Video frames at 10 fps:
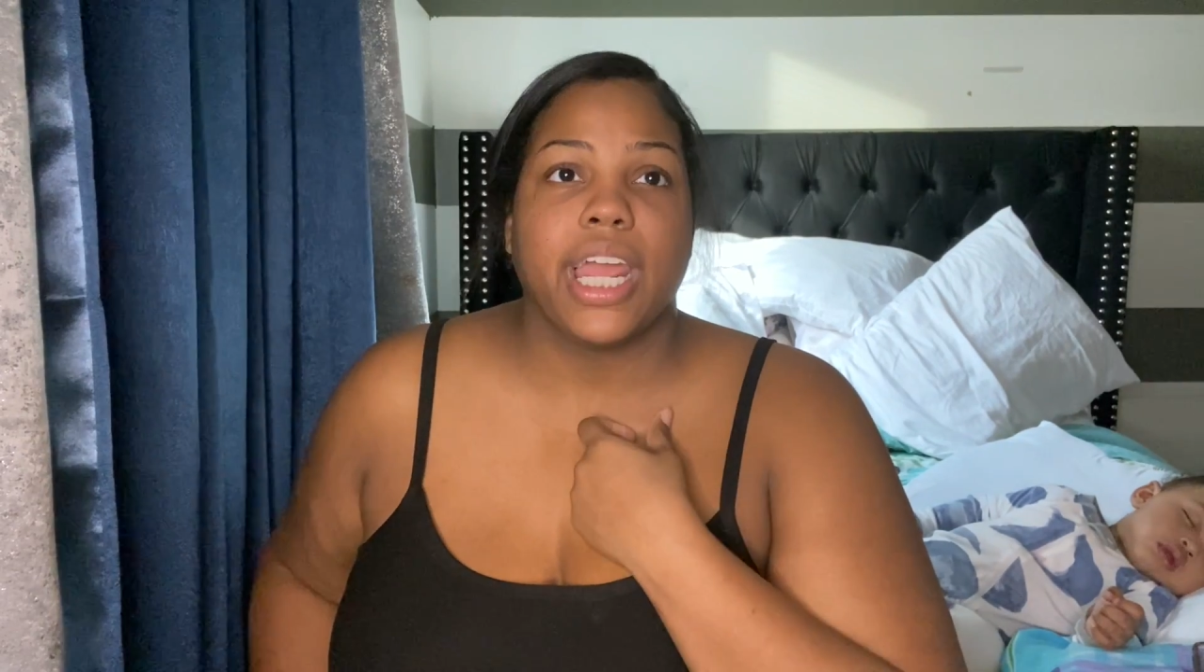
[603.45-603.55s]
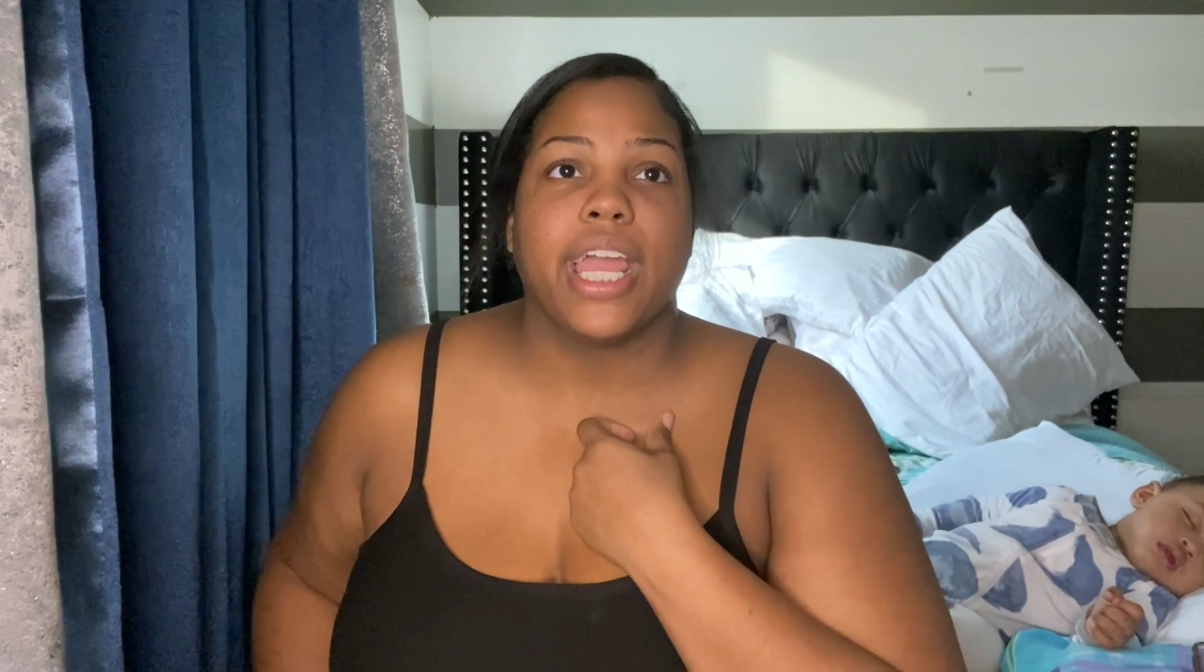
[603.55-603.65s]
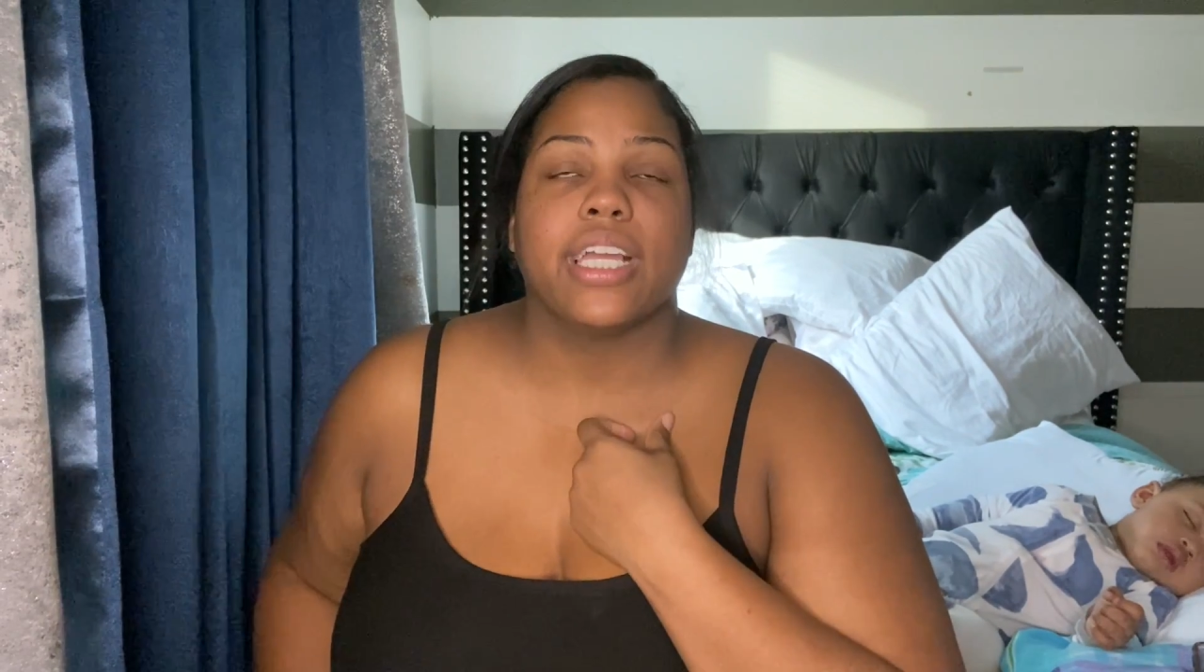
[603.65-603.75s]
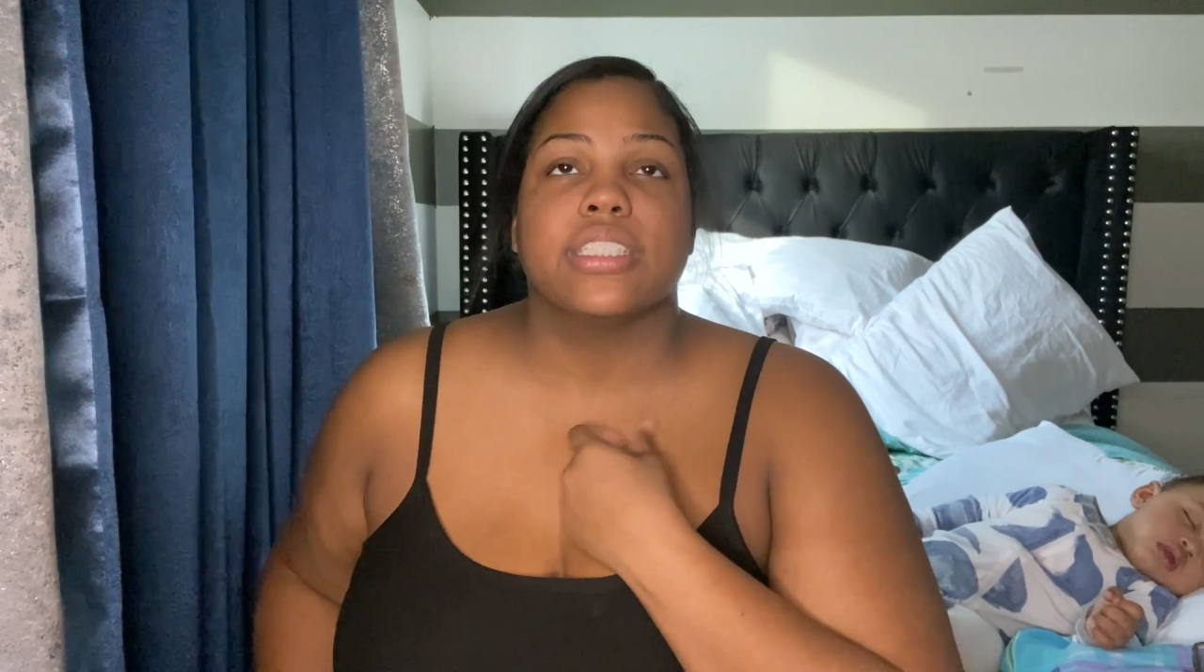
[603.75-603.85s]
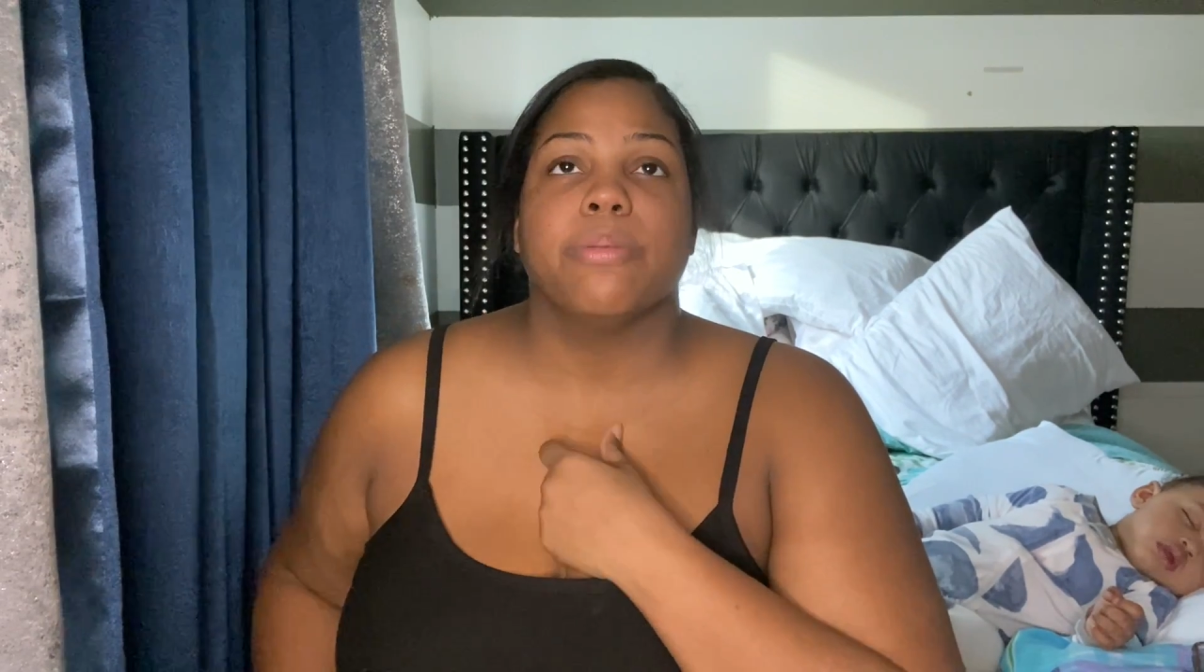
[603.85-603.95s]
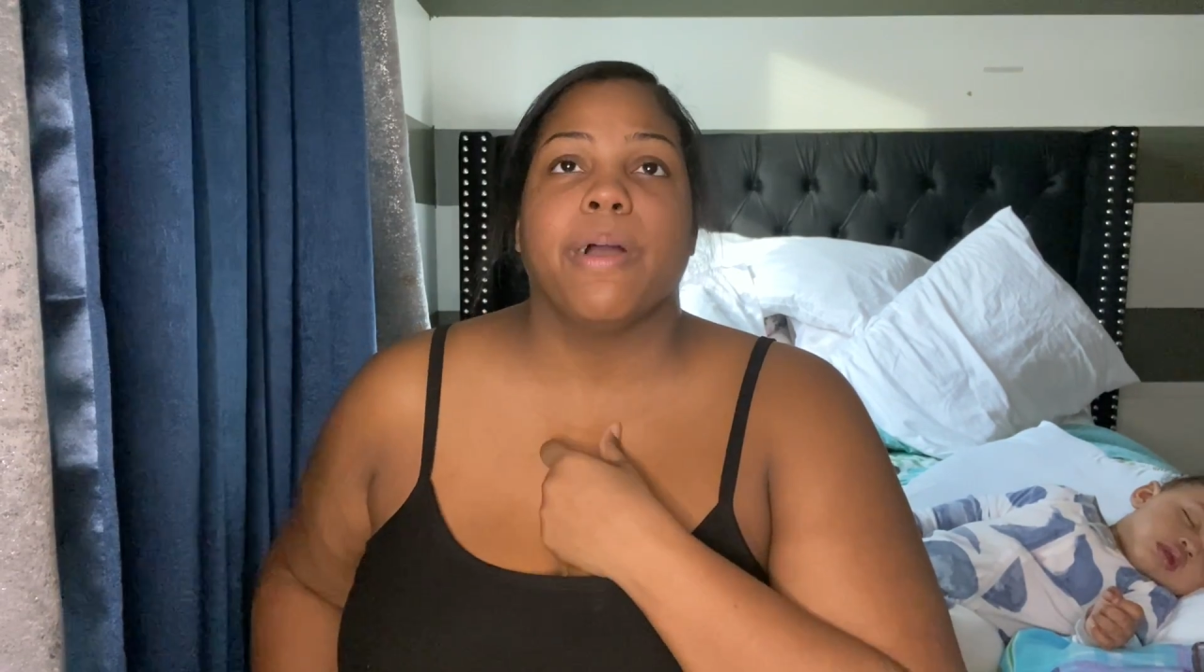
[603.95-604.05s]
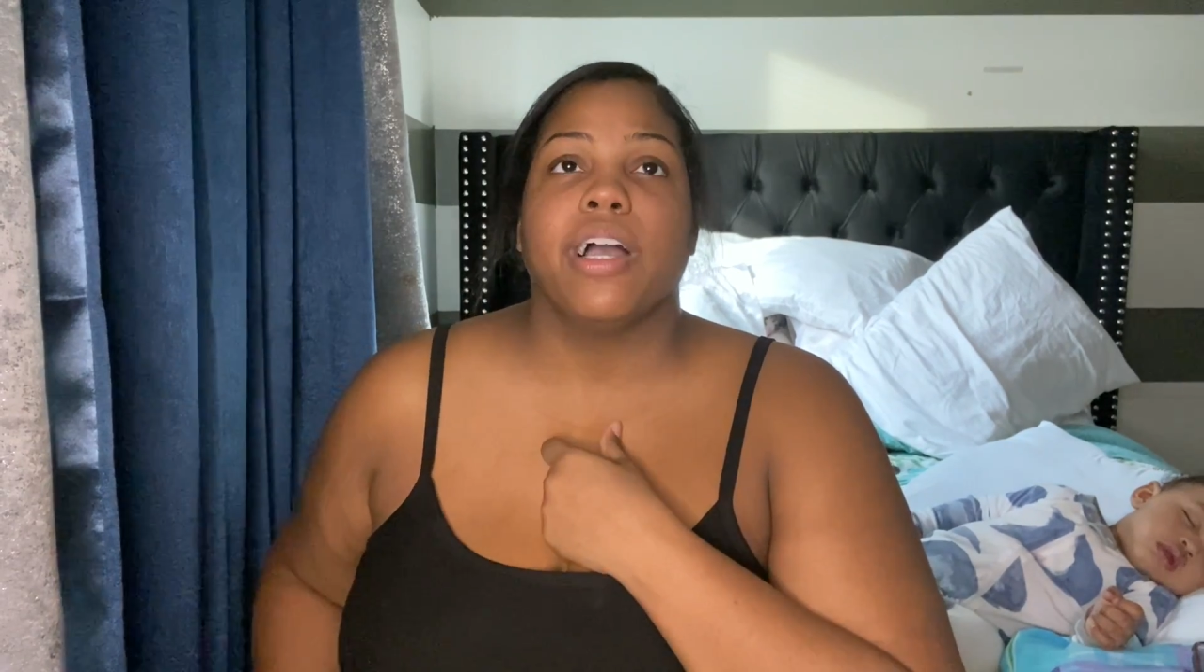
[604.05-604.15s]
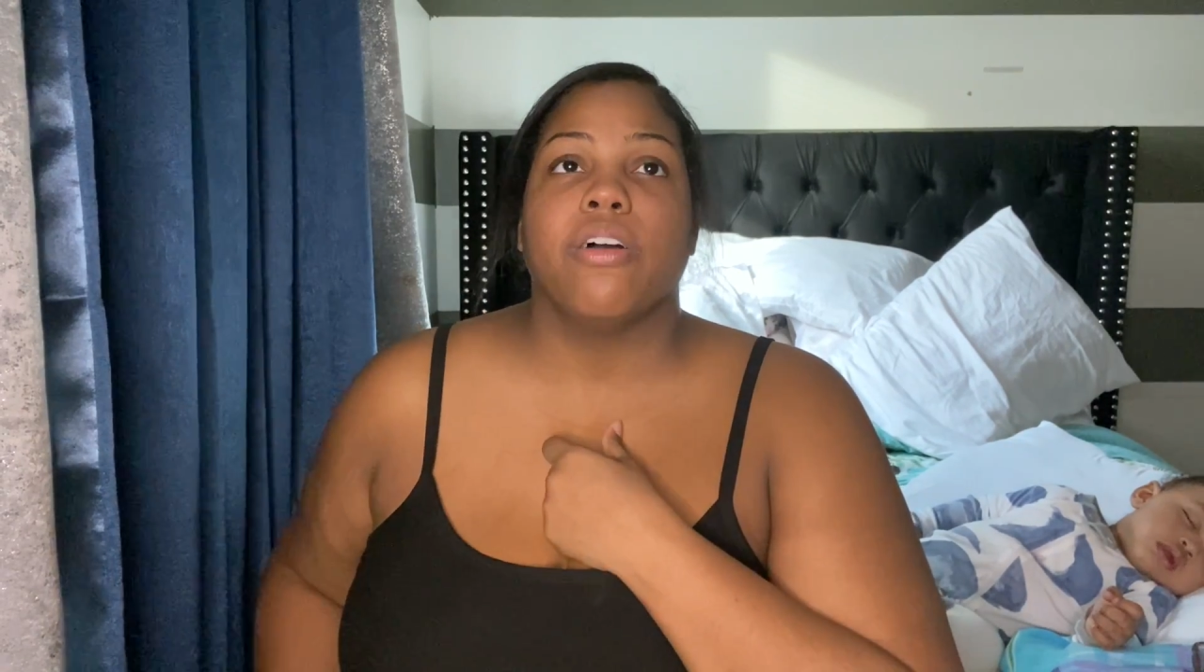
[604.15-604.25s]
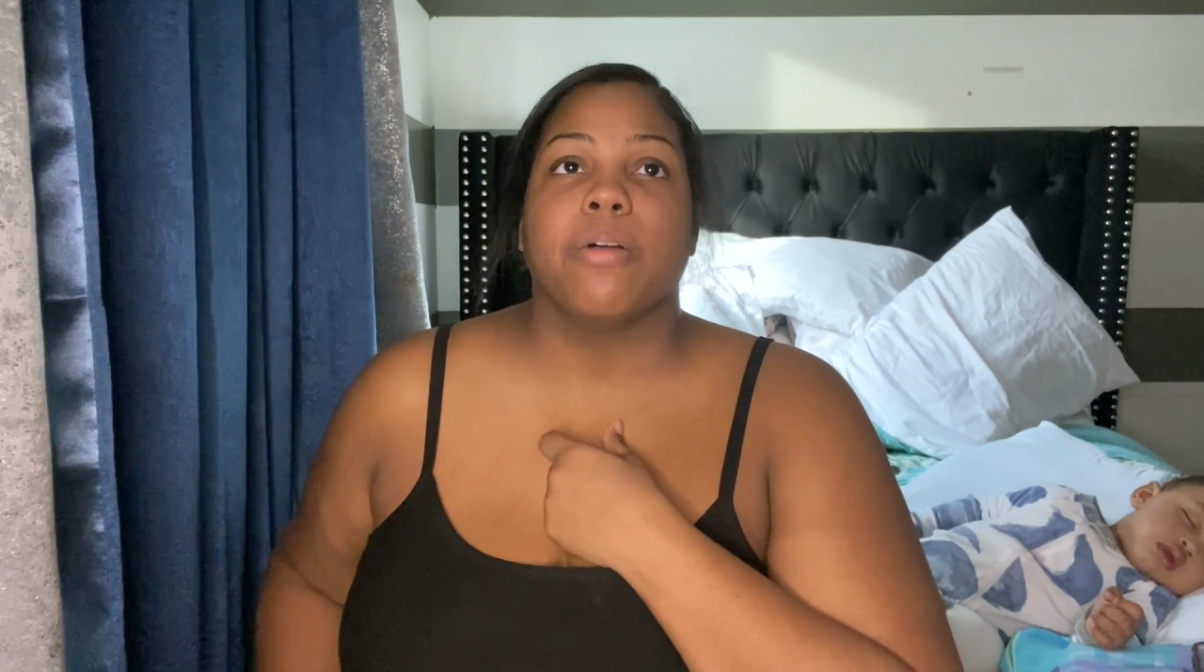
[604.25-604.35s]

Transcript: ask about.